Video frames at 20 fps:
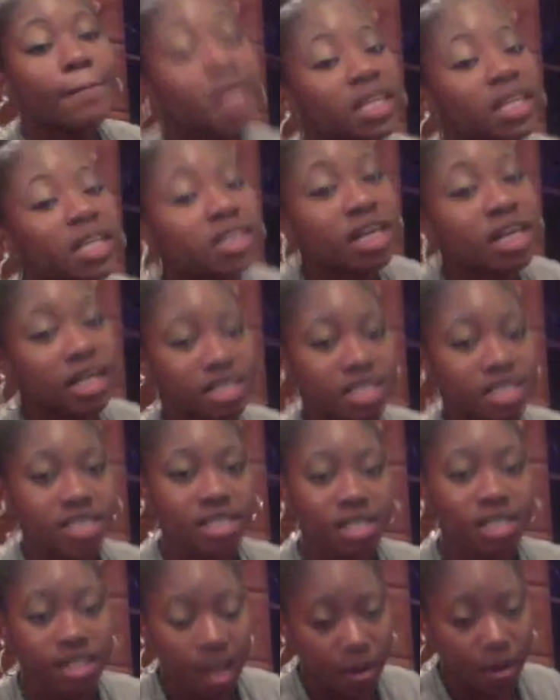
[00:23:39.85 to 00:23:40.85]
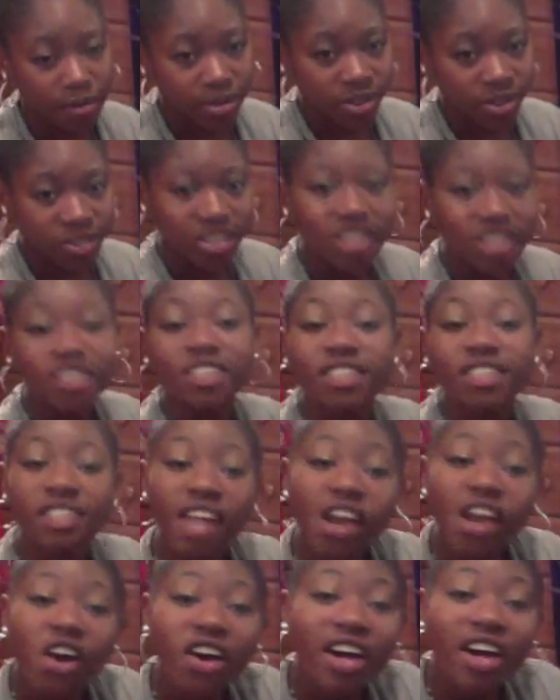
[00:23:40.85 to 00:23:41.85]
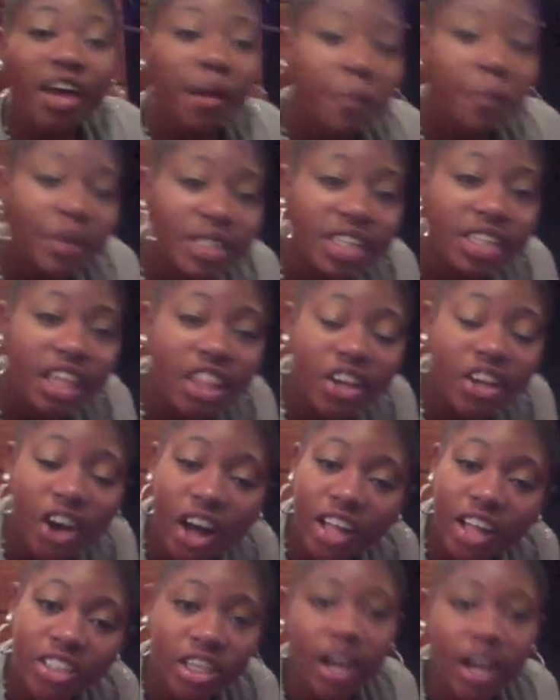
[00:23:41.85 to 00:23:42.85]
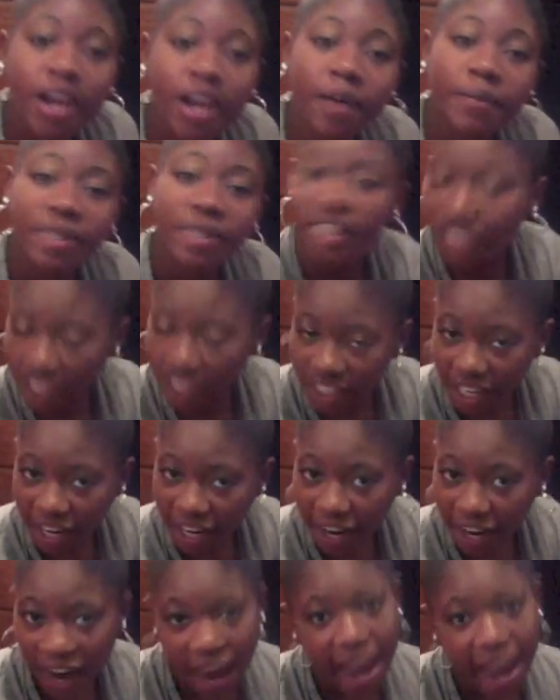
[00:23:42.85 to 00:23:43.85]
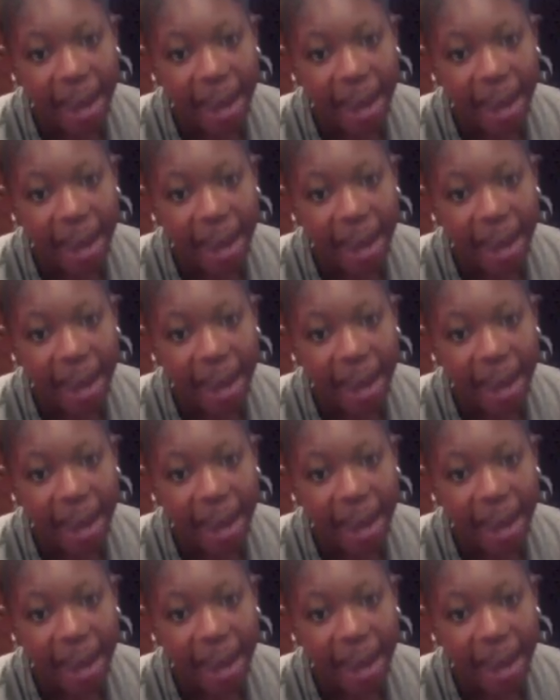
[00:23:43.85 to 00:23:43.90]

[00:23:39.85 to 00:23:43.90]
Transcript: because I did get the opportunity to stay on campus at the college I am attending